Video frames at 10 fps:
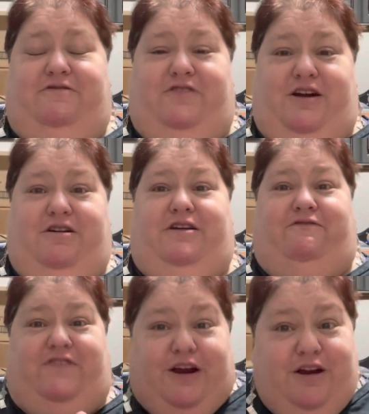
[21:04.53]
very,
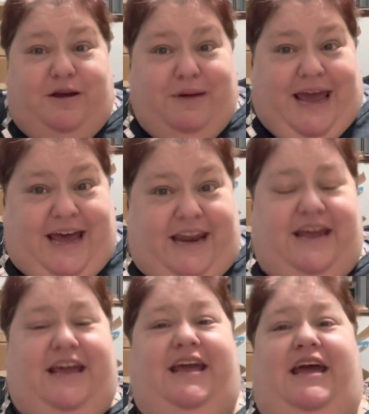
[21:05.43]
very bad.
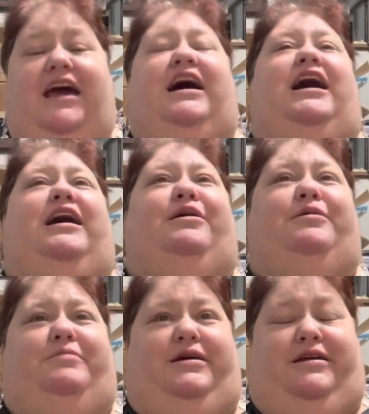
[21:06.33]
I
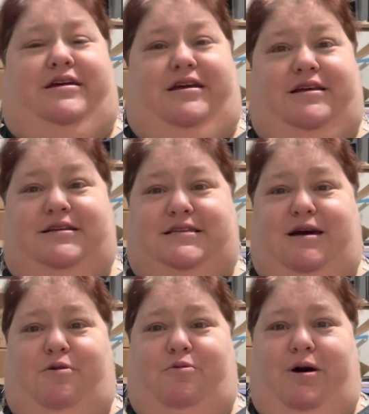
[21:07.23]
mean, it is
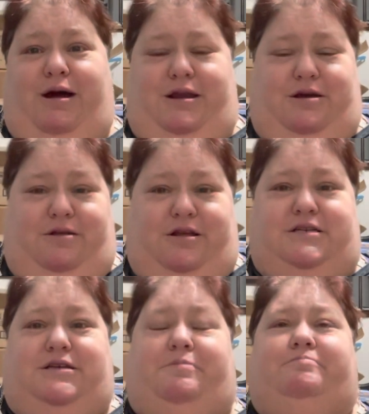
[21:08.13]
what I did. Let's
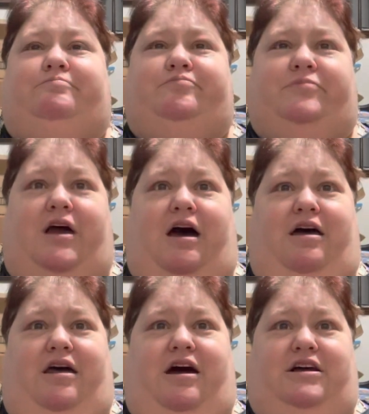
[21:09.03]
see.
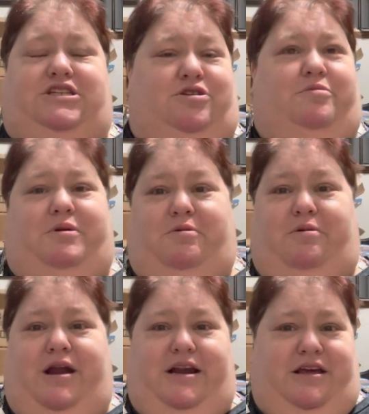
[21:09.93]
And I still remember
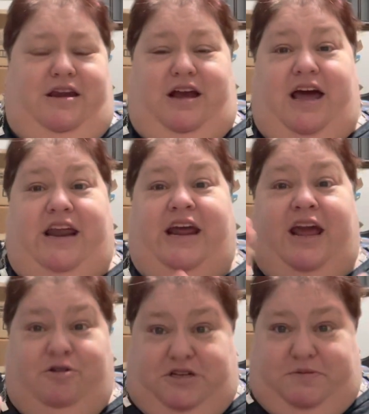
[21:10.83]
what I did. And I got an
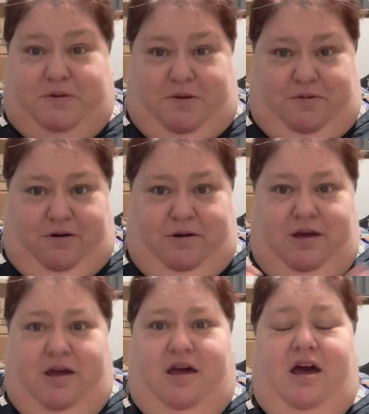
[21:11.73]
A on this paper.
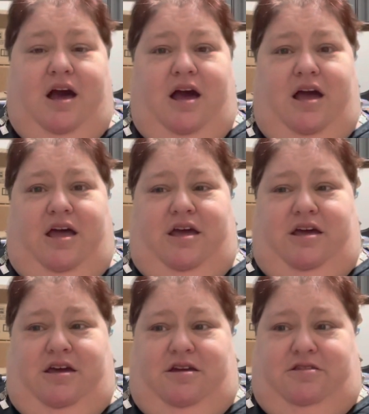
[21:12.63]

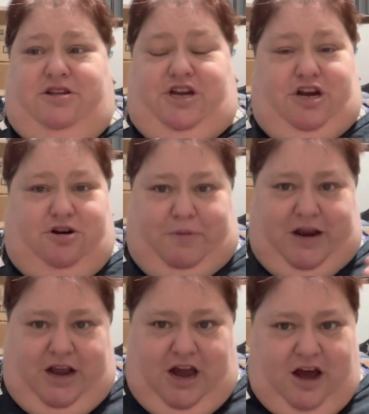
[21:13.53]
And the teacher
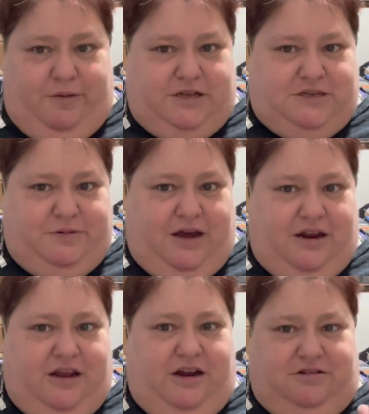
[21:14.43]
made comments about
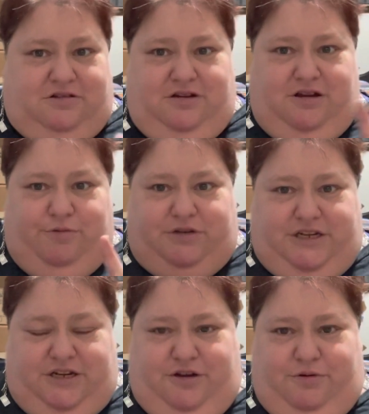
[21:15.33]
it. And once I
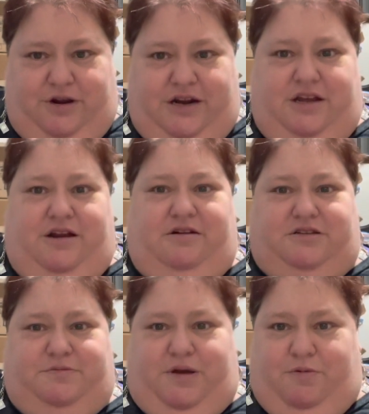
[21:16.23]
tell you what I did, I'll
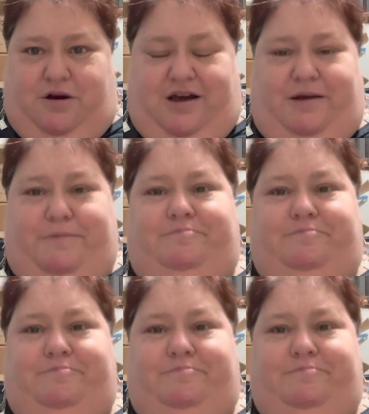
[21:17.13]
explain why.